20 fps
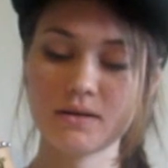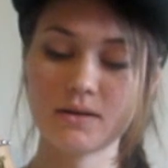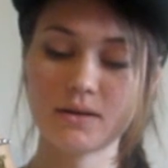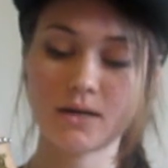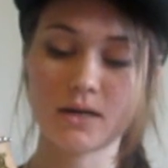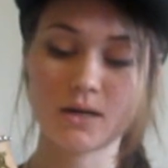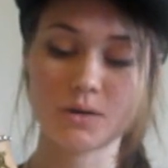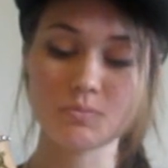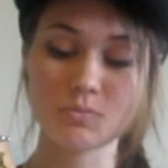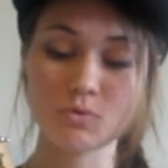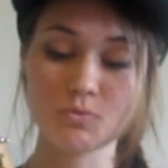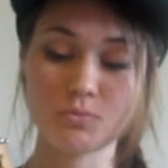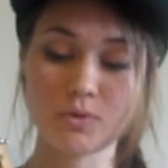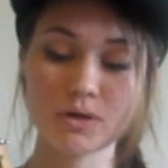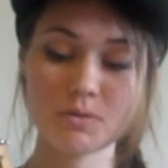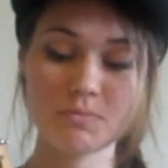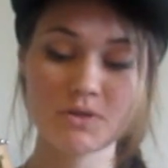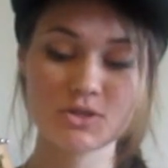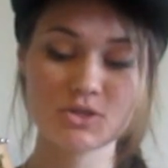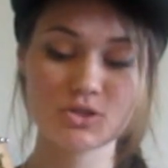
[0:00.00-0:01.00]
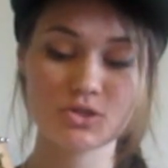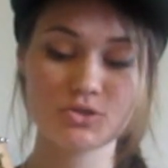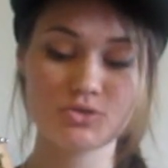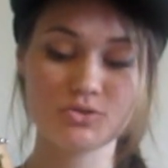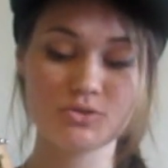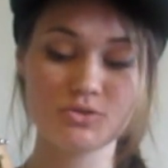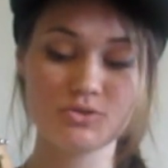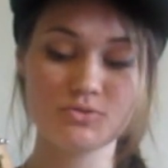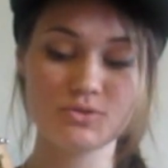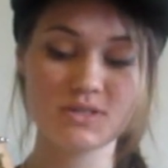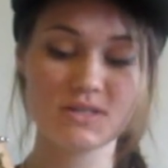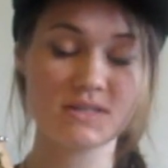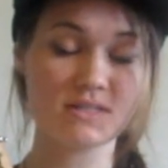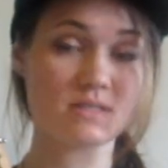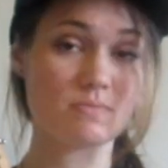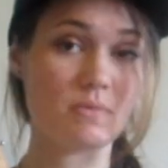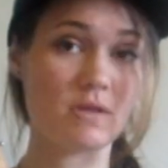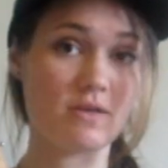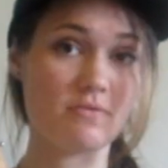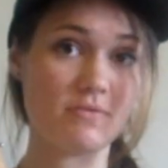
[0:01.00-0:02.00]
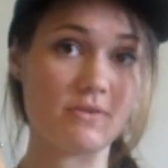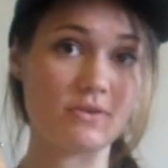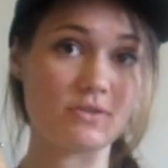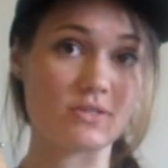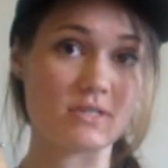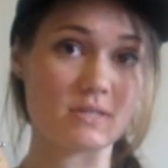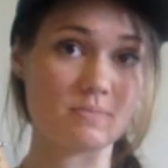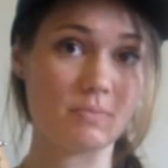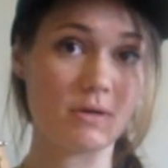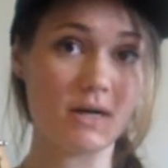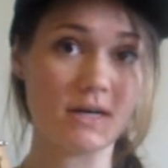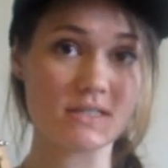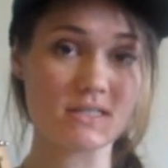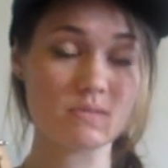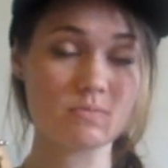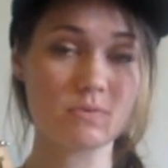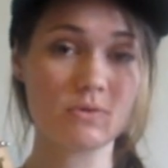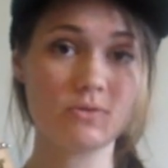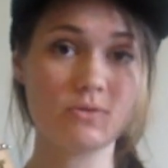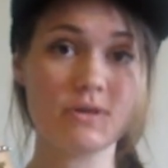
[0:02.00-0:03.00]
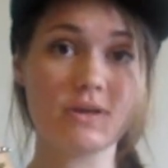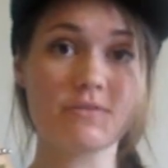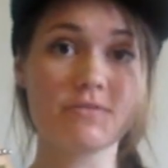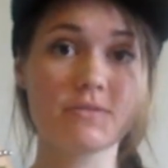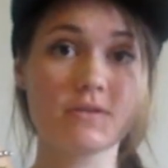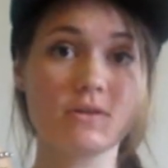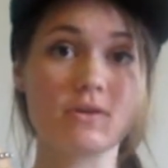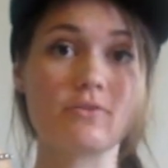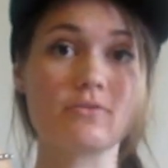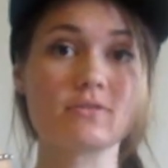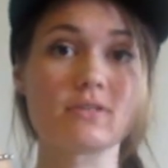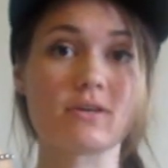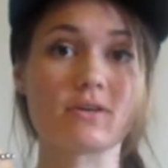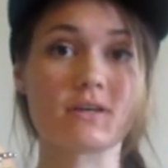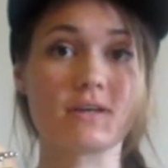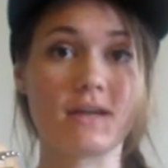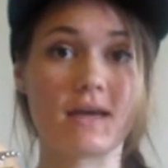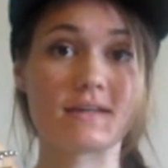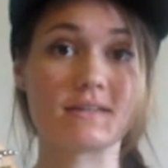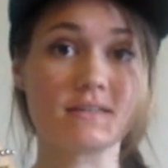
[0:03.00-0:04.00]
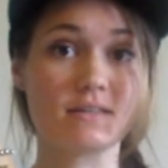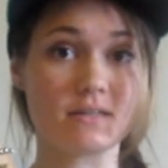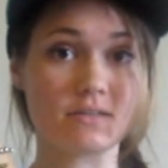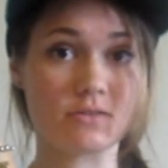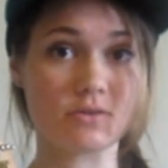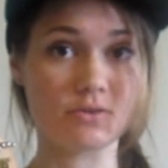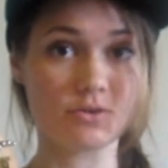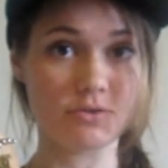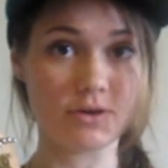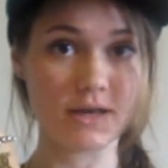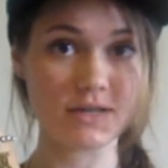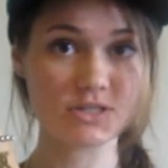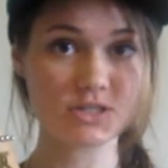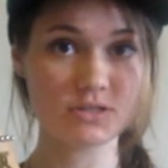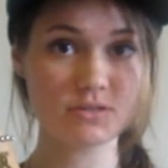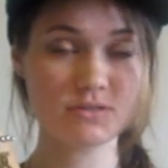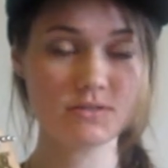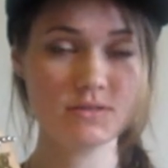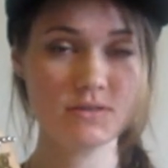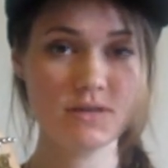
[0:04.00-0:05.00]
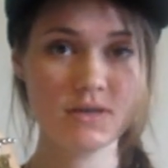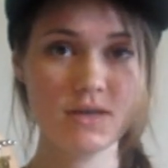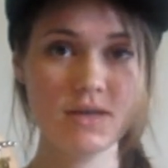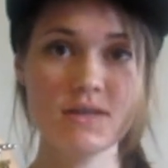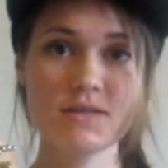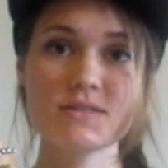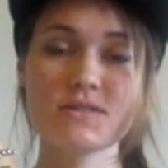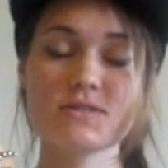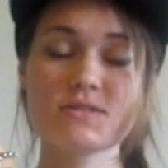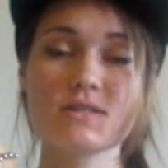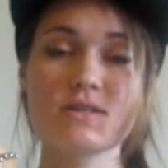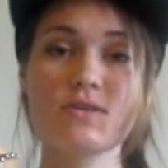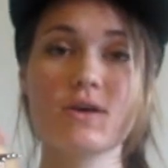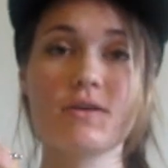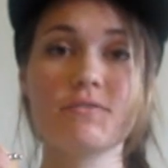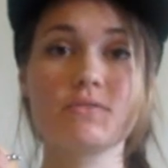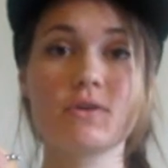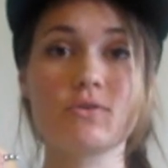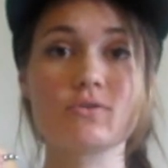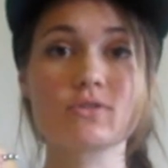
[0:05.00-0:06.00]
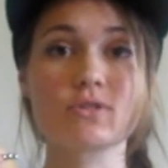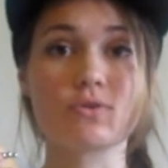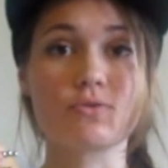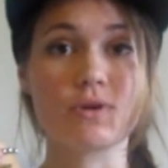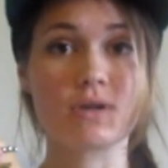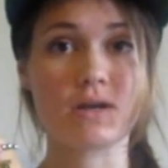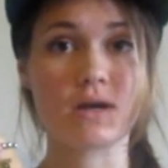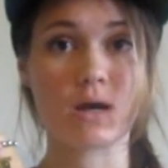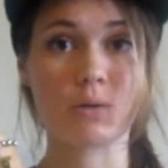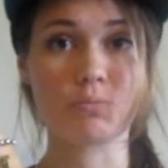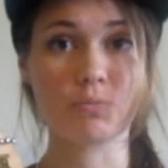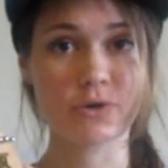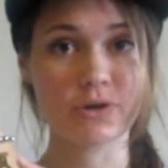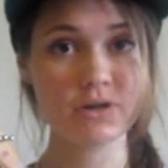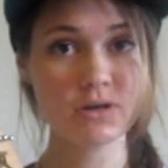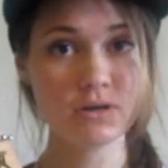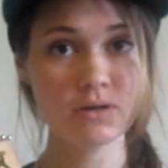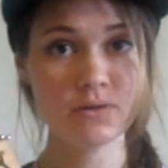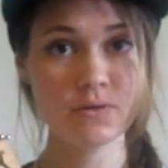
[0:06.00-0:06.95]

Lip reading: you want to make sure you're using as many fingers as possible if the notes are connected in their direction. So say you have notes going upward,